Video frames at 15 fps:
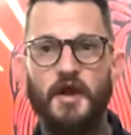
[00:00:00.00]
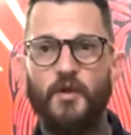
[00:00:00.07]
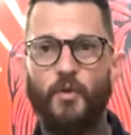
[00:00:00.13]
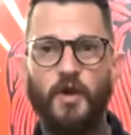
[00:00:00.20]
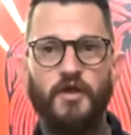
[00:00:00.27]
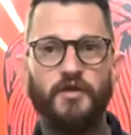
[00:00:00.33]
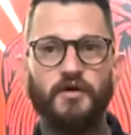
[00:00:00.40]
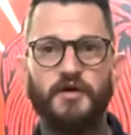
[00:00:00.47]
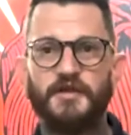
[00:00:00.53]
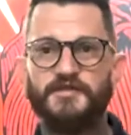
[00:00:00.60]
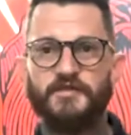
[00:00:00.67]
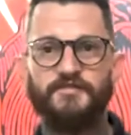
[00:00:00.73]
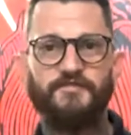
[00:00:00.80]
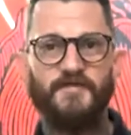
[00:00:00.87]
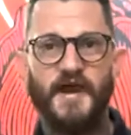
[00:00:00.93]
whether it's
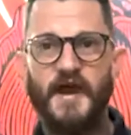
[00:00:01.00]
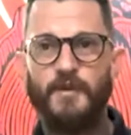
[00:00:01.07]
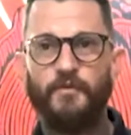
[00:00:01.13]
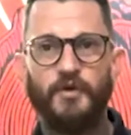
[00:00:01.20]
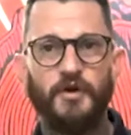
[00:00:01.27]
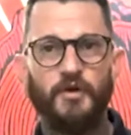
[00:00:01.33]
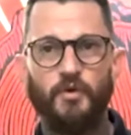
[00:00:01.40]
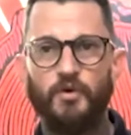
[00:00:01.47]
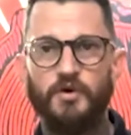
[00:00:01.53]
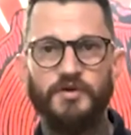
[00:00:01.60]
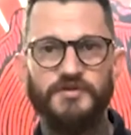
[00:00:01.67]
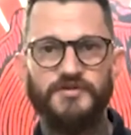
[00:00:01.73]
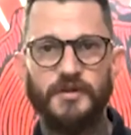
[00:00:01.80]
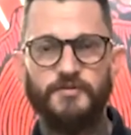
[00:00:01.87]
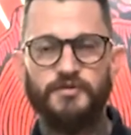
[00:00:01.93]
a fabric or a
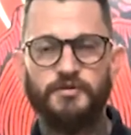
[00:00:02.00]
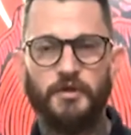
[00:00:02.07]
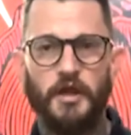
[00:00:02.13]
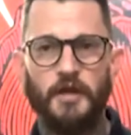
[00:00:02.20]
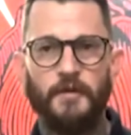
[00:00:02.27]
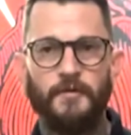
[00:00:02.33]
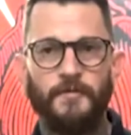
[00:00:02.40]
substrate.